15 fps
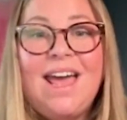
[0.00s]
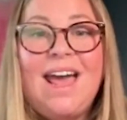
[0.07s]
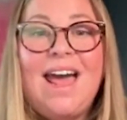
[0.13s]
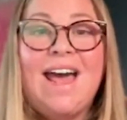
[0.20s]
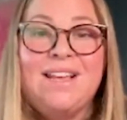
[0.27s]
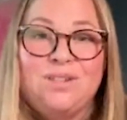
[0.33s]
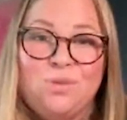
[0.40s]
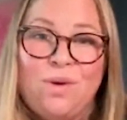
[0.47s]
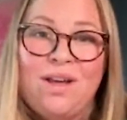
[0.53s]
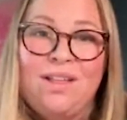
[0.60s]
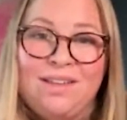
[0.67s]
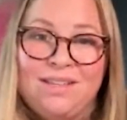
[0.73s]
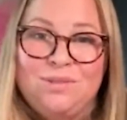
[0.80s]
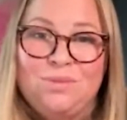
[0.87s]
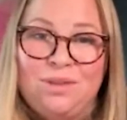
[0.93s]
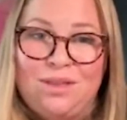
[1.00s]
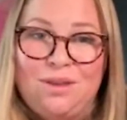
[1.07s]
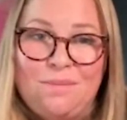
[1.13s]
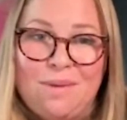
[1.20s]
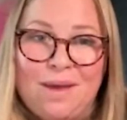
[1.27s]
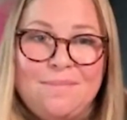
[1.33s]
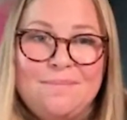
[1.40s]
as well as with you,
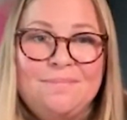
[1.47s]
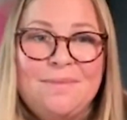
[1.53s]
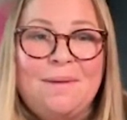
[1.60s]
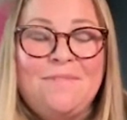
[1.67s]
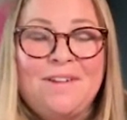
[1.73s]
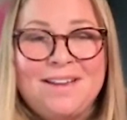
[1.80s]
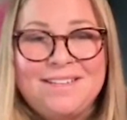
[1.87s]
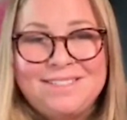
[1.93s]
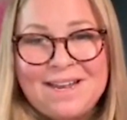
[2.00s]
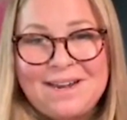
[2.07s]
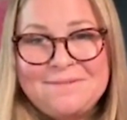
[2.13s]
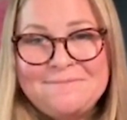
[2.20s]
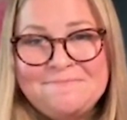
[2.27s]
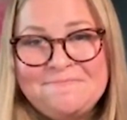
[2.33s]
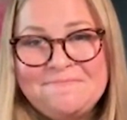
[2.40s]
babe. I'm very excited.